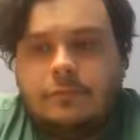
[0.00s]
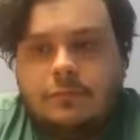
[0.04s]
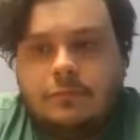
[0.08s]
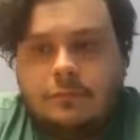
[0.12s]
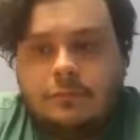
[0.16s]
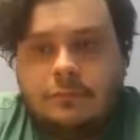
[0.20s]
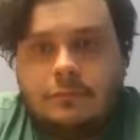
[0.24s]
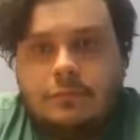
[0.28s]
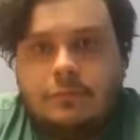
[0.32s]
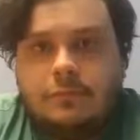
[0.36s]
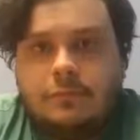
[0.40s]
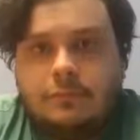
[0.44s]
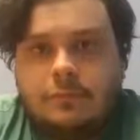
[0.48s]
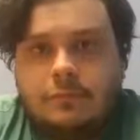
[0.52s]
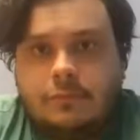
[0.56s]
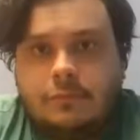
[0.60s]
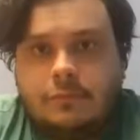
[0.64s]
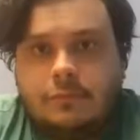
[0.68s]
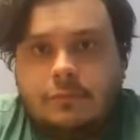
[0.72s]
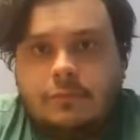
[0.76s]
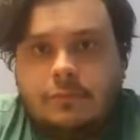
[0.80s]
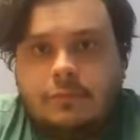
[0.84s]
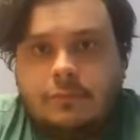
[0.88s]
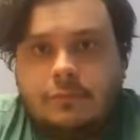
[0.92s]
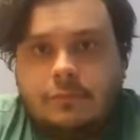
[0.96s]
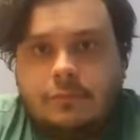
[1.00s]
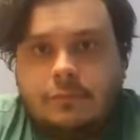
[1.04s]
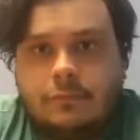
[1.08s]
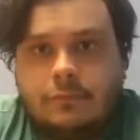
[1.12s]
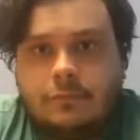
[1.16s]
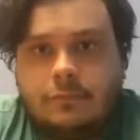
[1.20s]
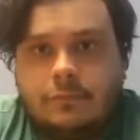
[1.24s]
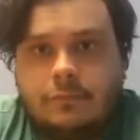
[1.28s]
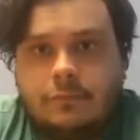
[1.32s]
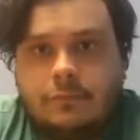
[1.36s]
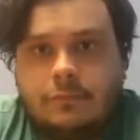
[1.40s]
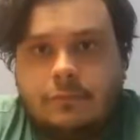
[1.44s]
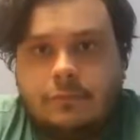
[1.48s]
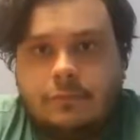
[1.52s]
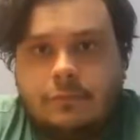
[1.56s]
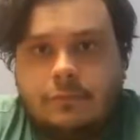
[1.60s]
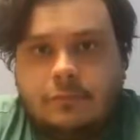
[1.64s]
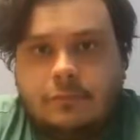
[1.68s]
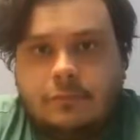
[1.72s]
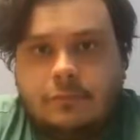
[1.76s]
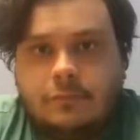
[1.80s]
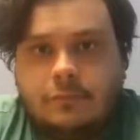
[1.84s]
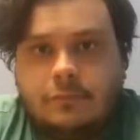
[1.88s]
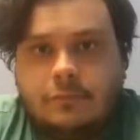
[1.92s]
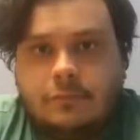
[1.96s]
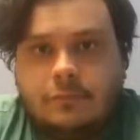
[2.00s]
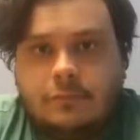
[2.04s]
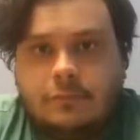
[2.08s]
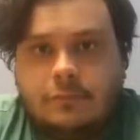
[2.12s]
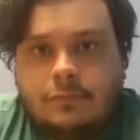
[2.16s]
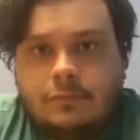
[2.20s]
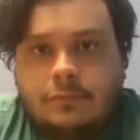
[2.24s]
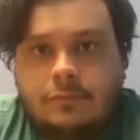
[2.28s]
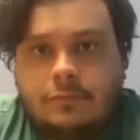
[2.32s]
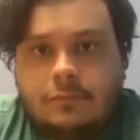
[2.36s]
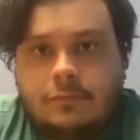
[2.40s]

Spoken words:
No words are spoken by the person on screen.